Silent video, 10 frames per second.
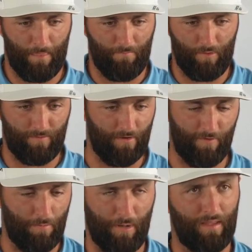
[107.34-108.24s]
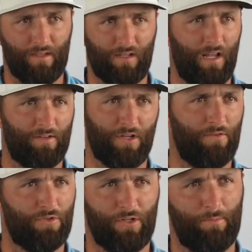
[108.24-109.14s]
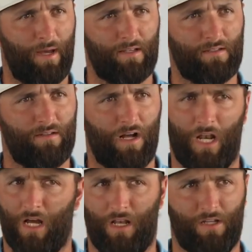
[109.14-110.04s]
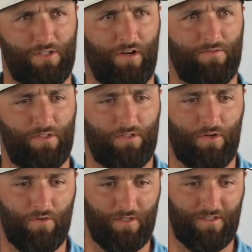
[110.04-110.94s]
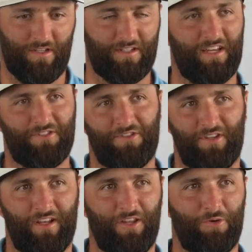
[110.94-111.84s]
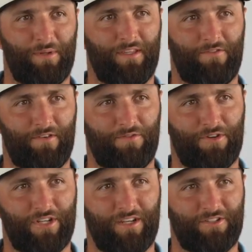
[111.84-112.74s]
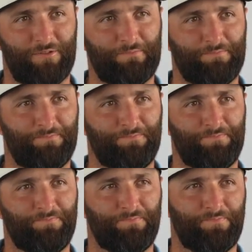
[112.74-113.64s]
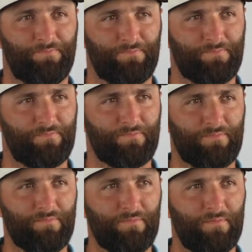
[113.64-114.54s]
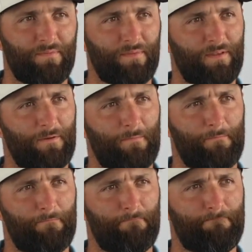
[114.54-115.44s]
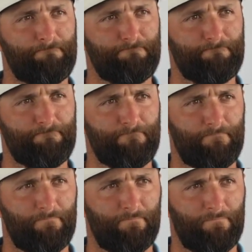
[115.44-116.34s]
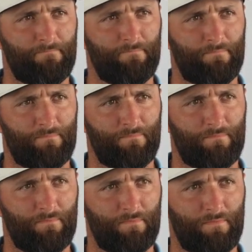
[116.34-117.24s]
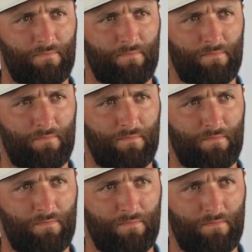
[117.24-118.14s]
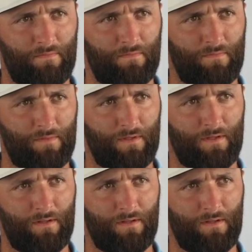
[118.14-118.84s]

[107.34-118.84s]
we've definitely played this a lot softer in the past, a lot softer. So it's nice to see it a little bit different for a change. John, I think it was 12, but you fist pumped a par putt. What was it about that